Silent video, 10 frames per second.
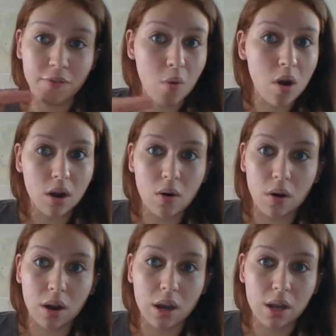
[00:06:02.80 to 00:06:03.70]
4
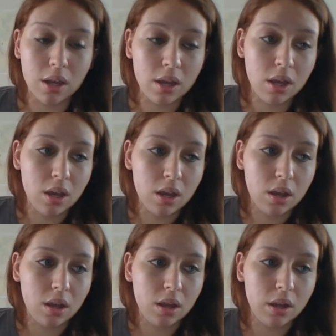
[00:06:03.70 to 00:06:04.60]
Korra,
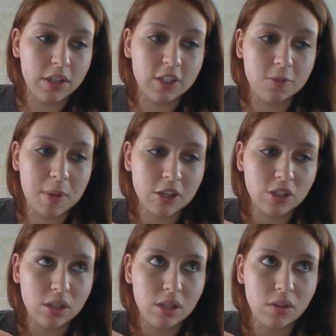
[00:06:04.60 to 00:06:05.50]

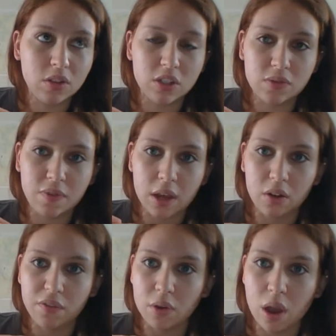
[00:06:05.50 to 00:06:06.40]
especially in those
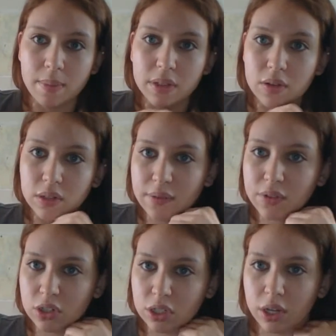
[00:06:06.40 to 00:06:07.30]
final few episodes
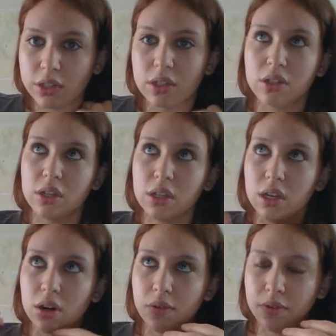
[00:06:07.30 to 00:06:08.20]
after she talks to
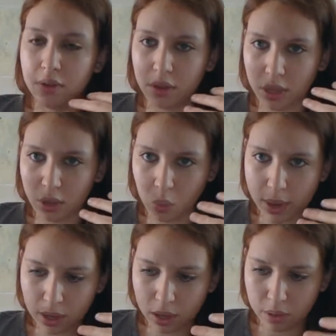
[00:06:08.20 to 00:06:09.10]
Zaheer, the like
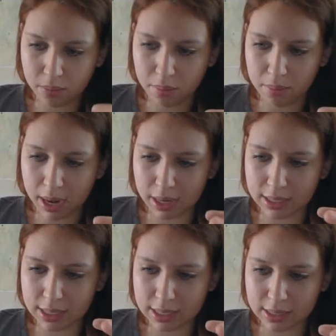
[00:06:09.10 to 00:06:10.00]
way her
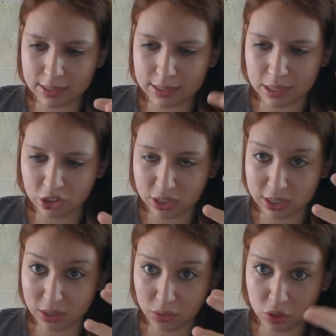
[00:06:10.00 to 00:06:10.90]
mind is, and she's
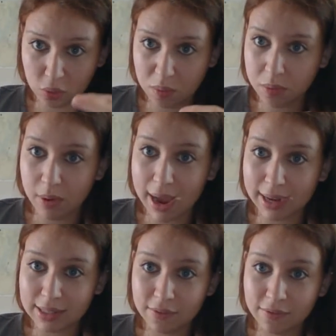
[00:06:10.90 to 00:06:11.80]
still super
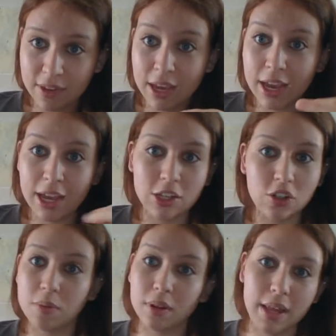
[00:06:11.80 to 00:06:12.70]
proactive and
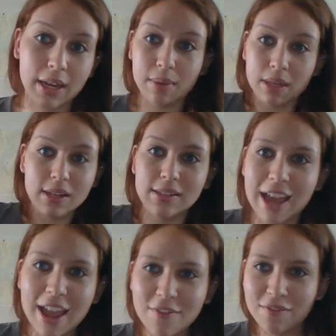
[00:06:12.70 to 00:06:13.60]
super like, I'm gonna
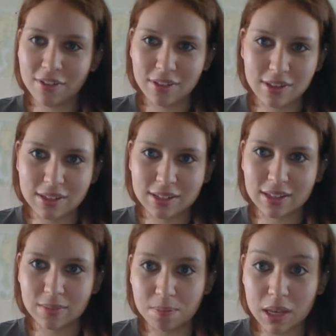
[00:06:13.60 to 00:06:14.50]
dive in front of this
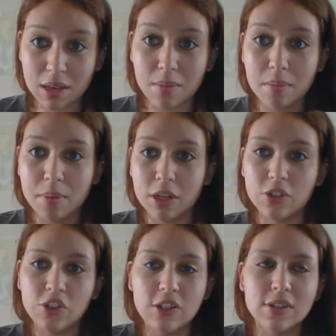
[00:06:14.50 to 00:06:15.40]
beam, but
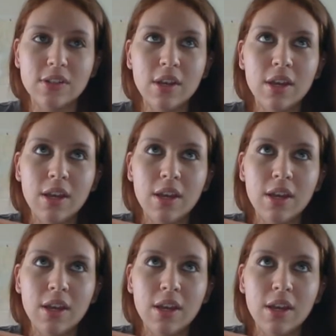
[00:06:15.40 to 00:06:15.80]
she's